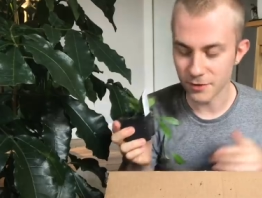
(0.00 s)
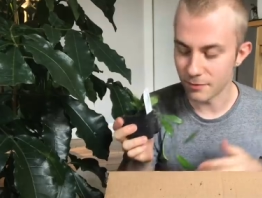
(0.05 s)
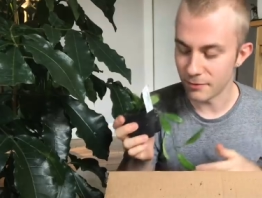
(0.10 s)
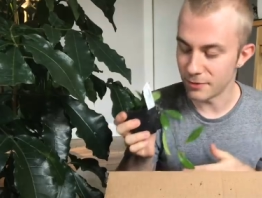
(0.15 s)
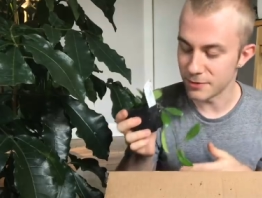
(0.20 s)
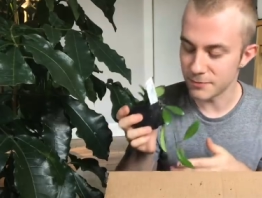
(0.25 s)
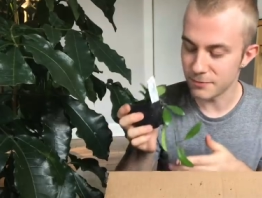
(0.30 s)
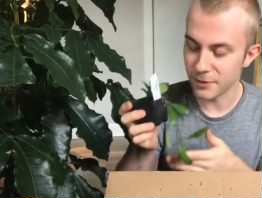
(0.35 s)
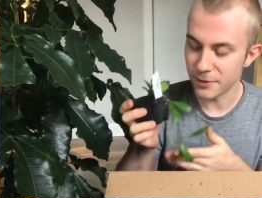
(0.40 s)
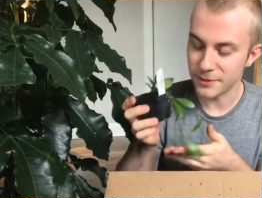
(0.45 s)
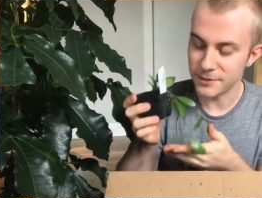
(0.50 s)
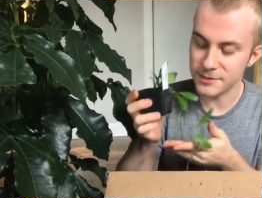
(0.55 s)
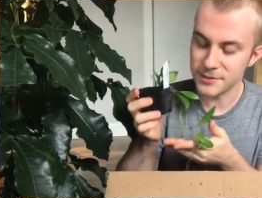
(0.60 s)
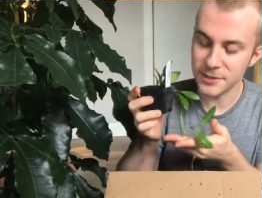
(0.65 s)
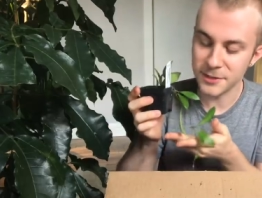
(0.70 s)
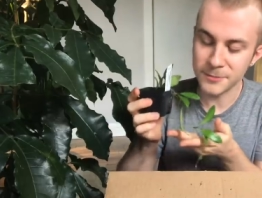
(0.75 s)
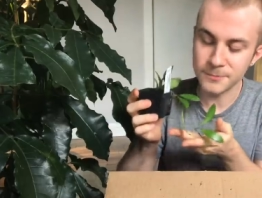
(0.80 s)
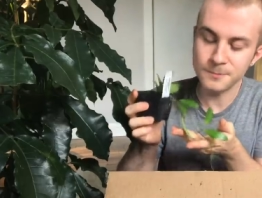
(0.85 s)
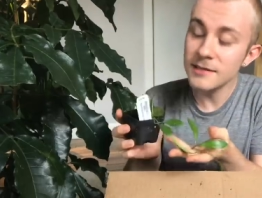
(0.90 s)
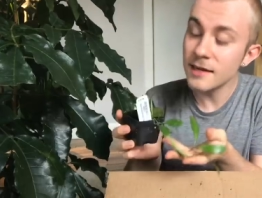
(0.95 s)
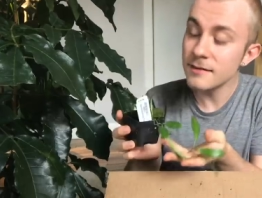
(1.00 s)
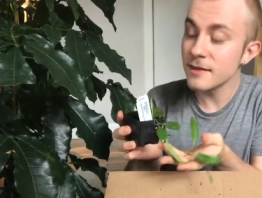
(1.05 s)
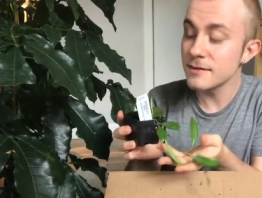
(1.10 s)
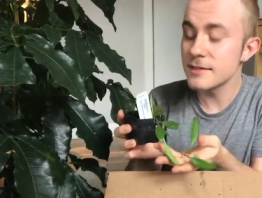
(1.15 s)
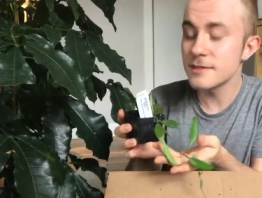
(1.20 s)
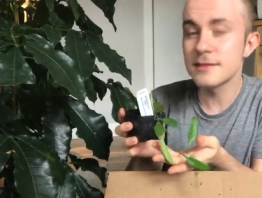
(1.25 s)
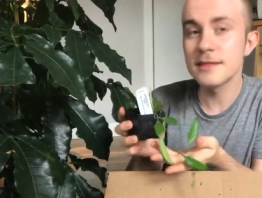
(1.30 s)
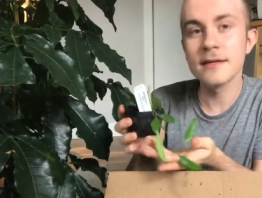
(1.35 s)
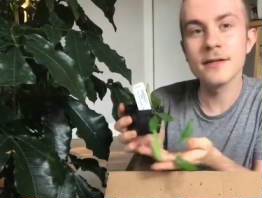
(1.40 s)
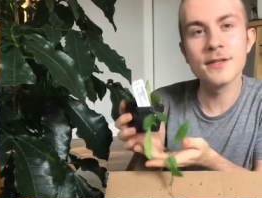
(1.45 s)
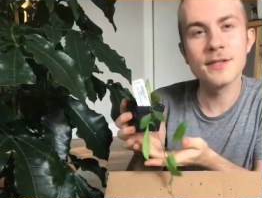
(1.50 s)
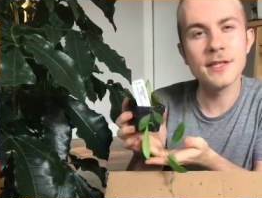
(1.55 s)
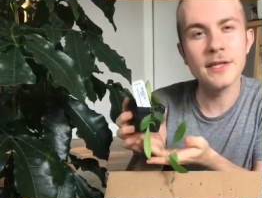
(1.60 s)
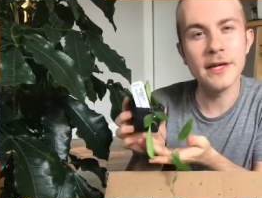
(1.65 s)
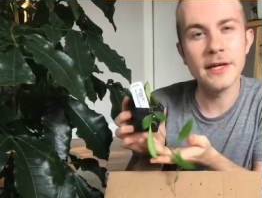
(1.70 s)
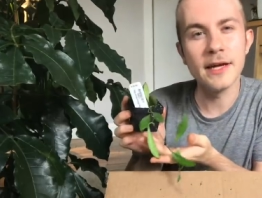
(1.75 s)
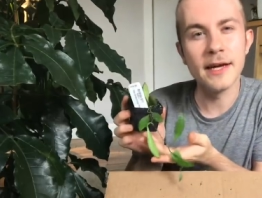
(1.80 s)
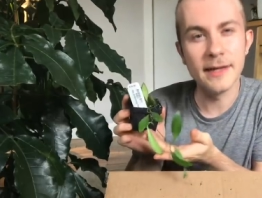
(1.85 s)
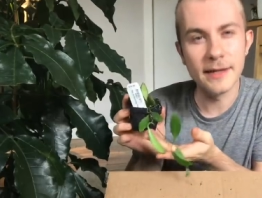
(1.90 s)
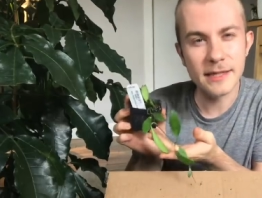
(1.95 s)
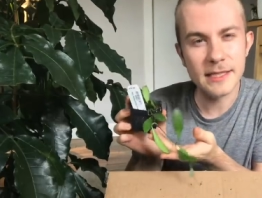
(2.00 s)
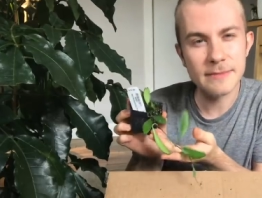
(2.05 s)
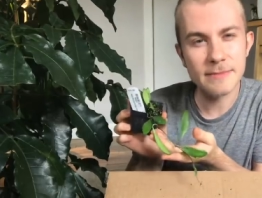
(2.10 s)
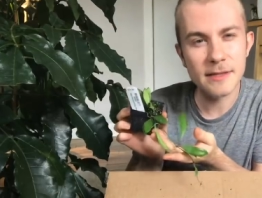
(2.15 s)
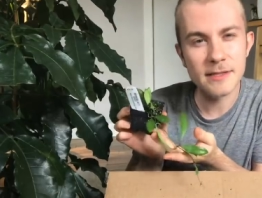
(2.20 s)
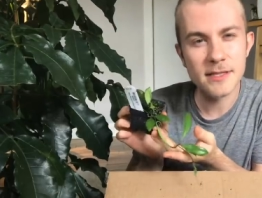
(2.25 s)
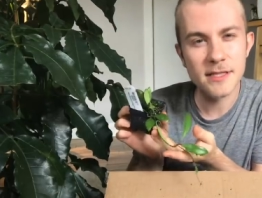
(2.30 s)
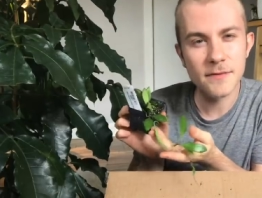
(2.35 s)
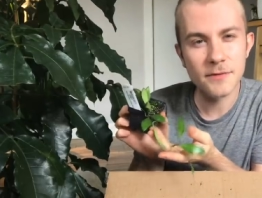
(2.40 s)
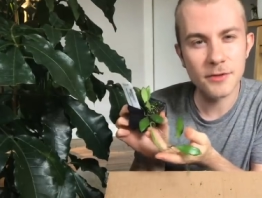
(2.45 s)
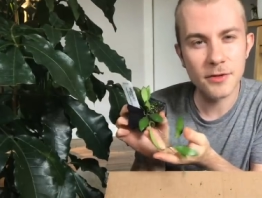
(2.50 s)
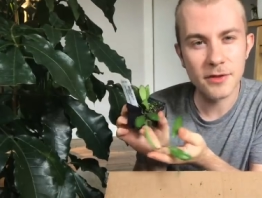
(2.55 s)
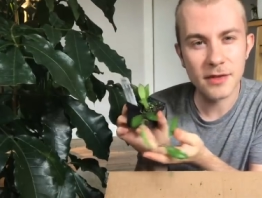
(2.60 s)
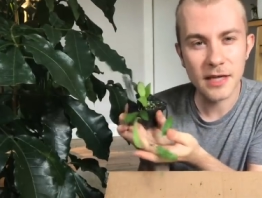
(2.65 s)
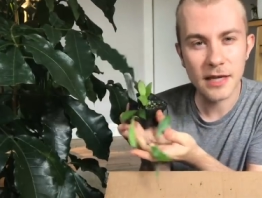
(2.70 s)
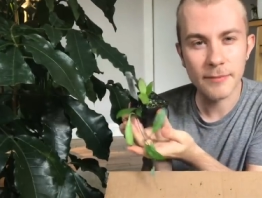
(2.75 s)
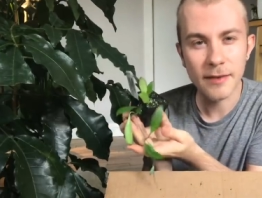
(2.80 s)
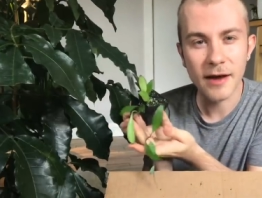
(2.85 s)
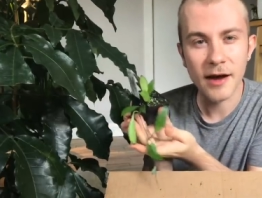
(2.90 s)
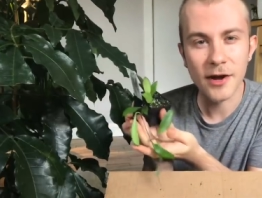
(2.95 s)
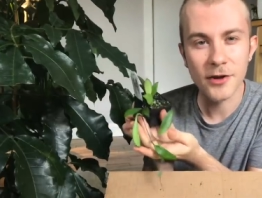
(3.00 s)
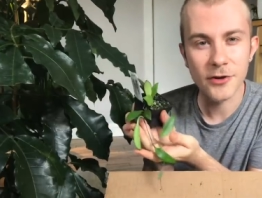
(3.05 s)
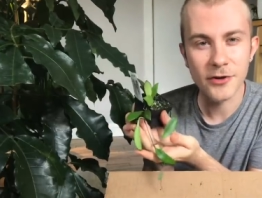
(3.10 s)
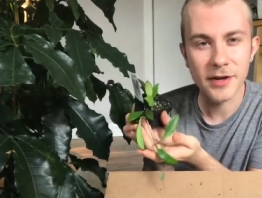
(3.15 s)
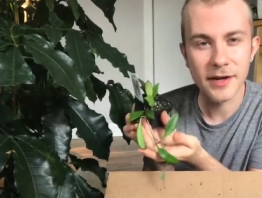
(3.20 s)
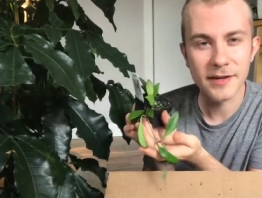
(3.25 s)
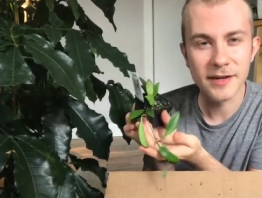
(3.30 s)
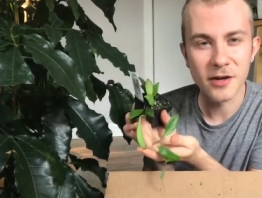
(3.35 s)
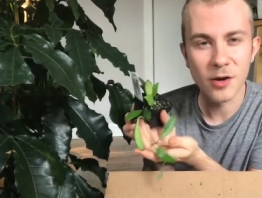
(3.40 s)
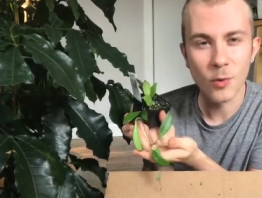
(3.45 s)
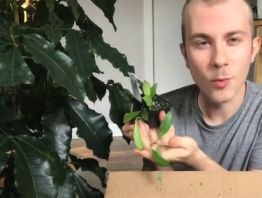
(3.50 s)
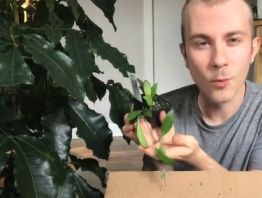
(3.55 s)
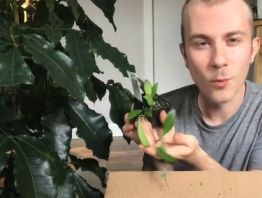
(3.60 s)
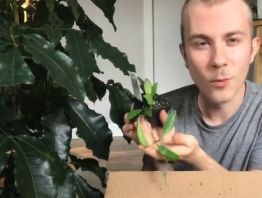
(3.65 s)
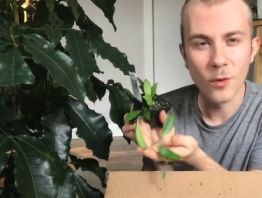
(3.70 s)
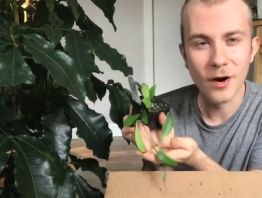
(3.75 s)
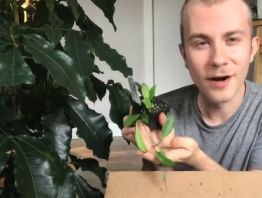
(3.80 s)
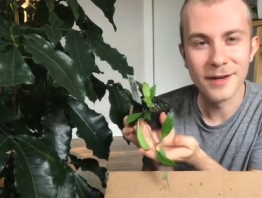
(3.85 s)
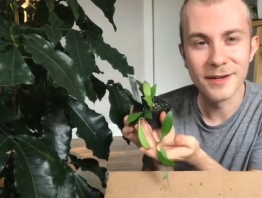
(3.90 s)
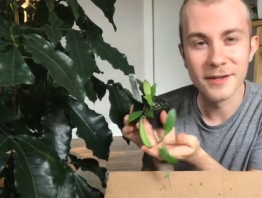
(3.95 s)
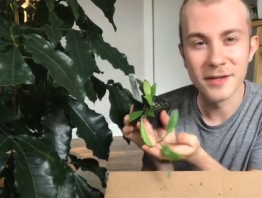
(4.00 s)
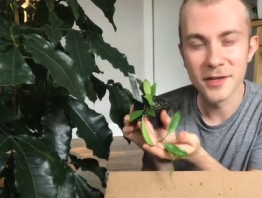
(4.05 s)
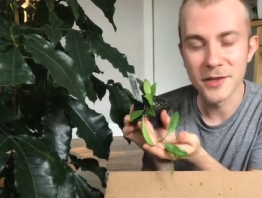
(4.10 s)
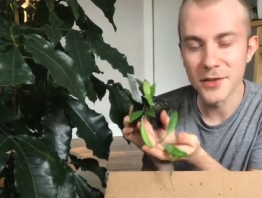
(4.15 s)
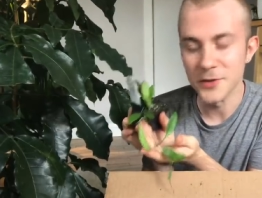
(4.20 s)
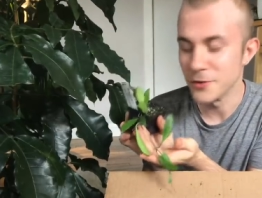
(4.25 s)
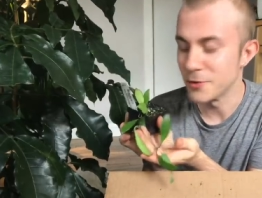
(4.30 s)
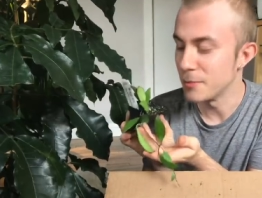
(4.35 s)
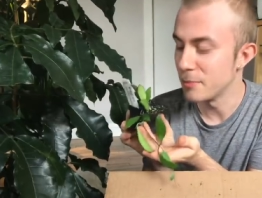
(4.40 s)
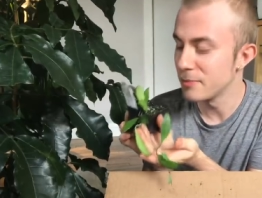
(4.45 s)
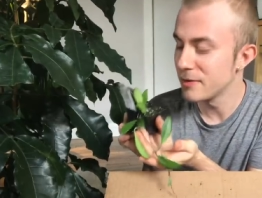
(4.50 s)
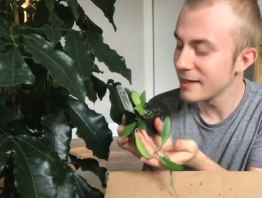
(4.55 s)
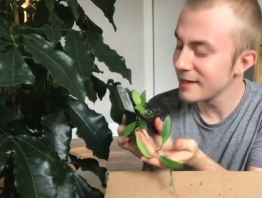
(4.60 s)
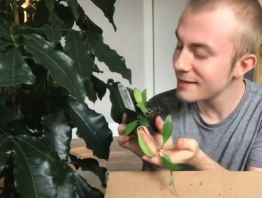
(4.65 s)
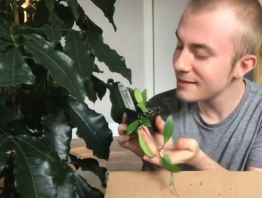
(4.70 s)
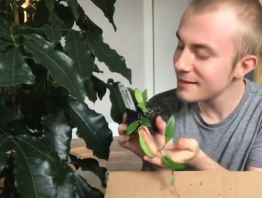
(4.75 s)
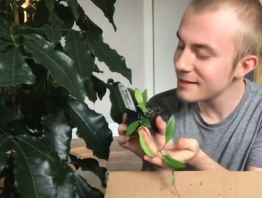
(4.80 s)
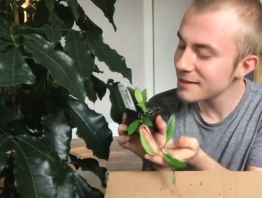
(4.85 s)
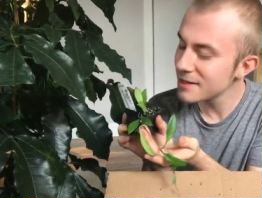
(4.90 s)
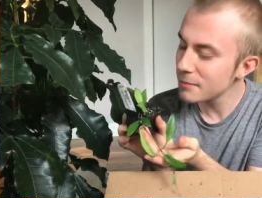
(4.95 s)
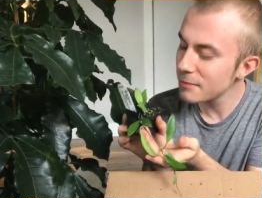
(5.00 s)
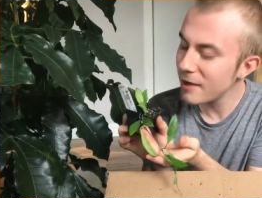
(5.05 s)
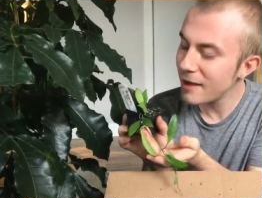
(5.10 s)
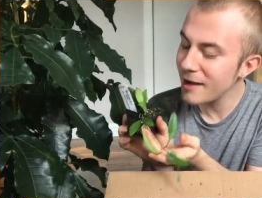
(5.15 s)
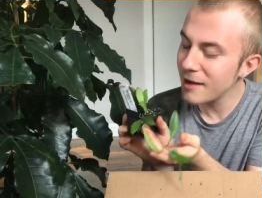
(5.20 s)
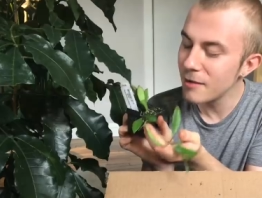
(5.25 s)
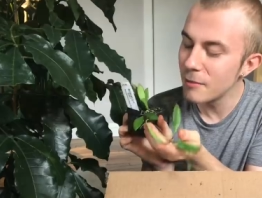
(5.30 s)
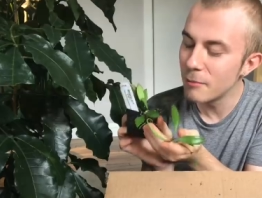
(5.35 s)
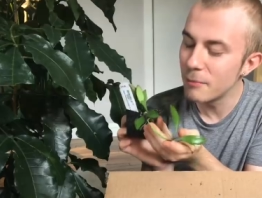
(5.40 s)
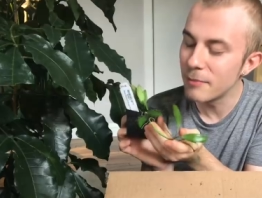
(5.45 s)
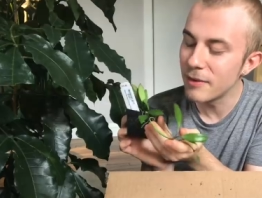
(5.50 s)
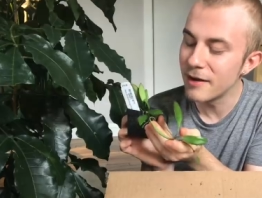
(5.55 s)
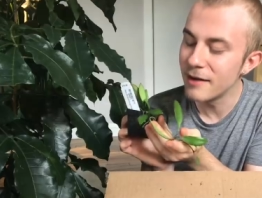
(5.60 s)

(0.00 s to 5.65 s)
for the most part. So not necessarily inexpensive when you think about how you're getting one little plant in the pot,